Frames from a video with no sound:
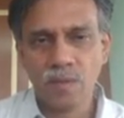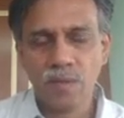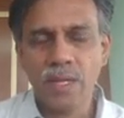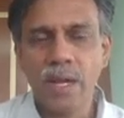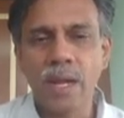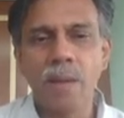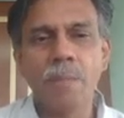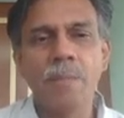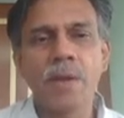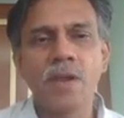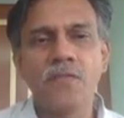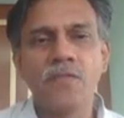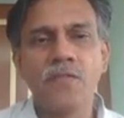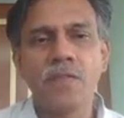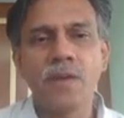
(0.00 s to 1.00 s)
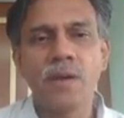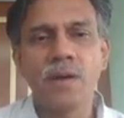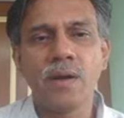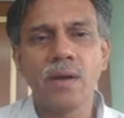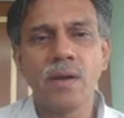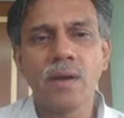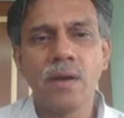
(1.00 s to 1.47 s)
The number of
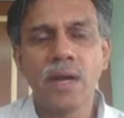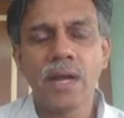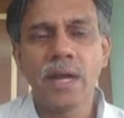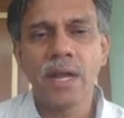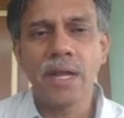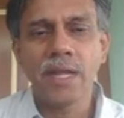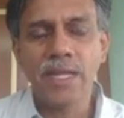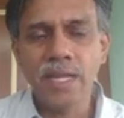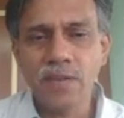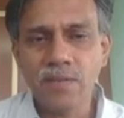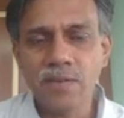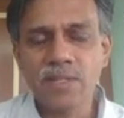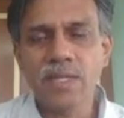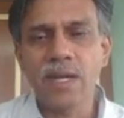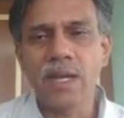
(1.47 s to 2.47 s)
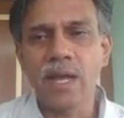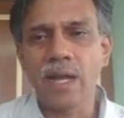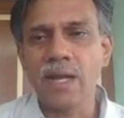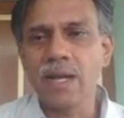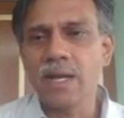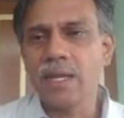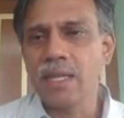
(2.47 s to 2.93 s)
events that
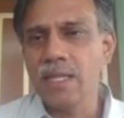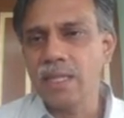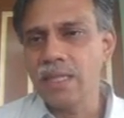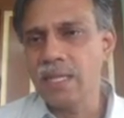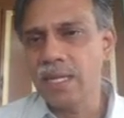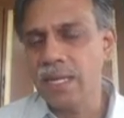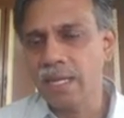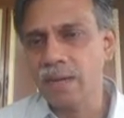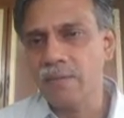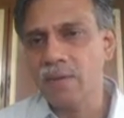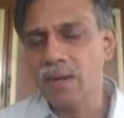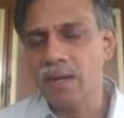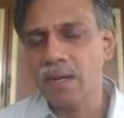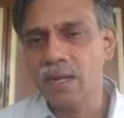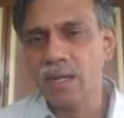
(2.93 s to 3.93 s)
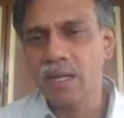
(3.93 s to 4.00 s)
occur in the interval